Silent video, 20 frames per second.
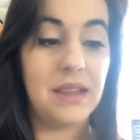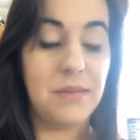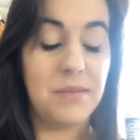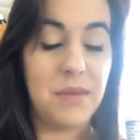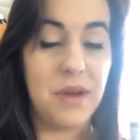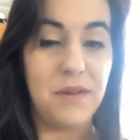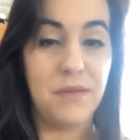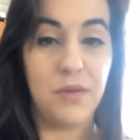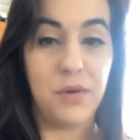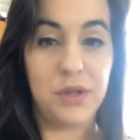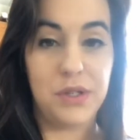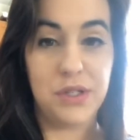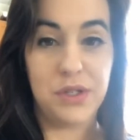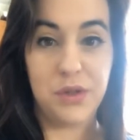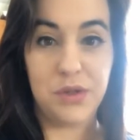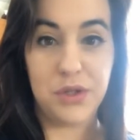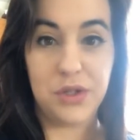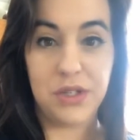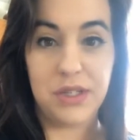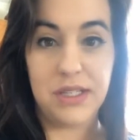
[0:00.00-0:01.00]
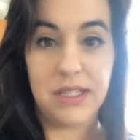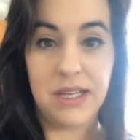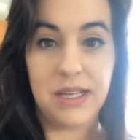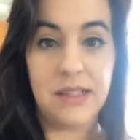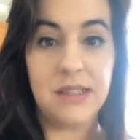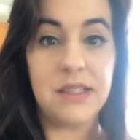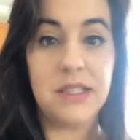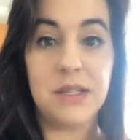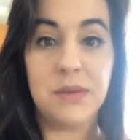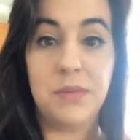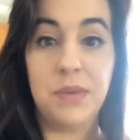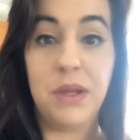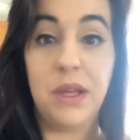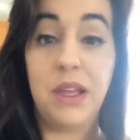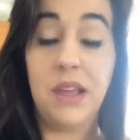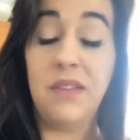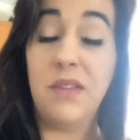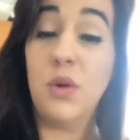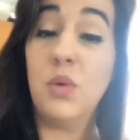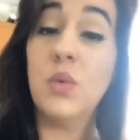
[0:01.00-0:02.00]
my voice usually tends to
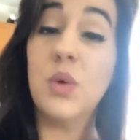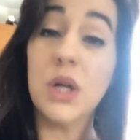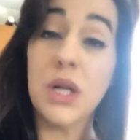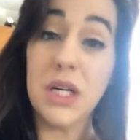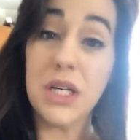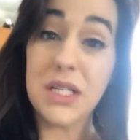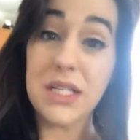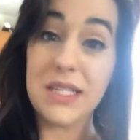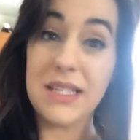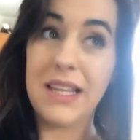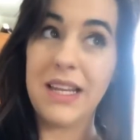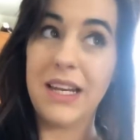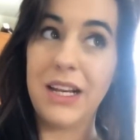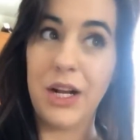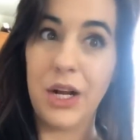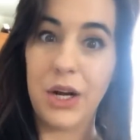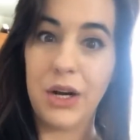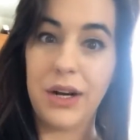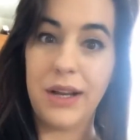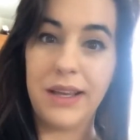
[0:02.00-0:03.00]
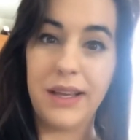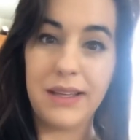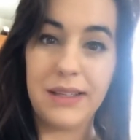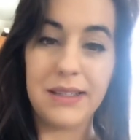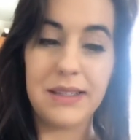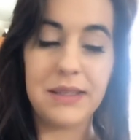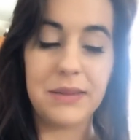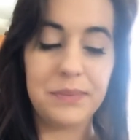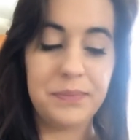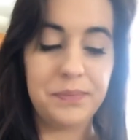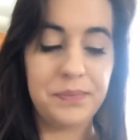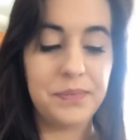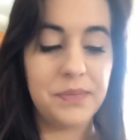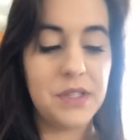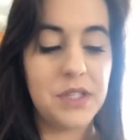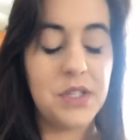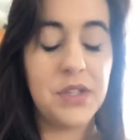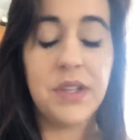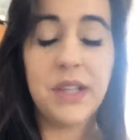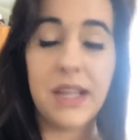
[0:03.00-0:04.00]
be even worse than it already is.
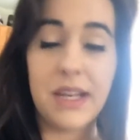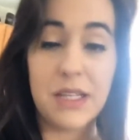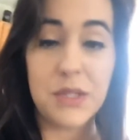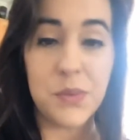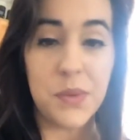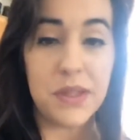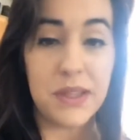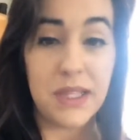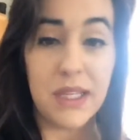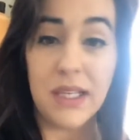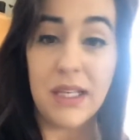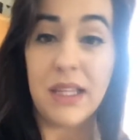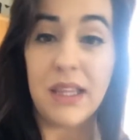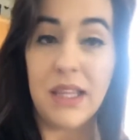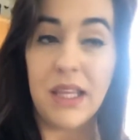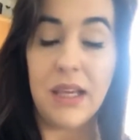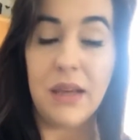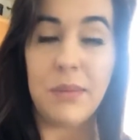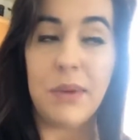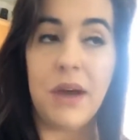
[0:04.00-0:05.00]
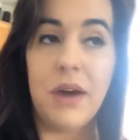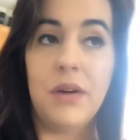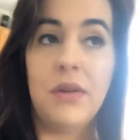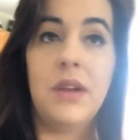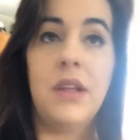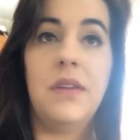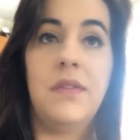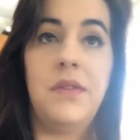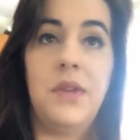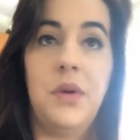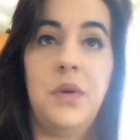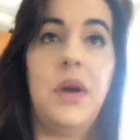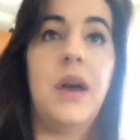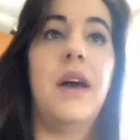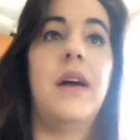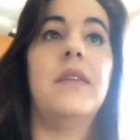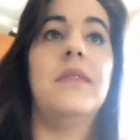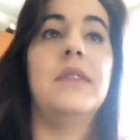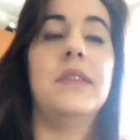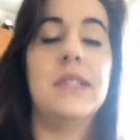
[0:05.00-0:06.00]
So that is one thing to think about if you
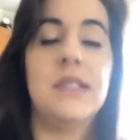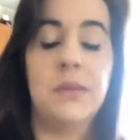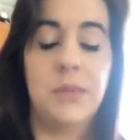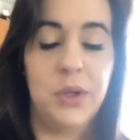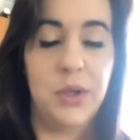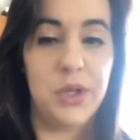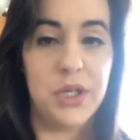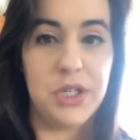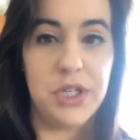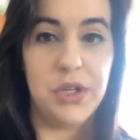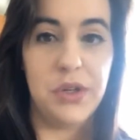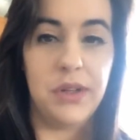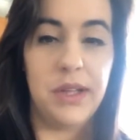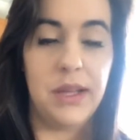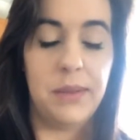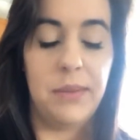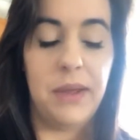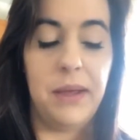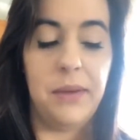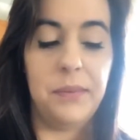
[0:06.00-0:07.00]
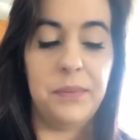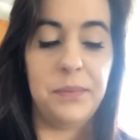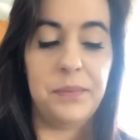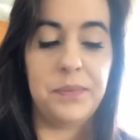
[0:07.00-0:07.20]
have a similar issue like me.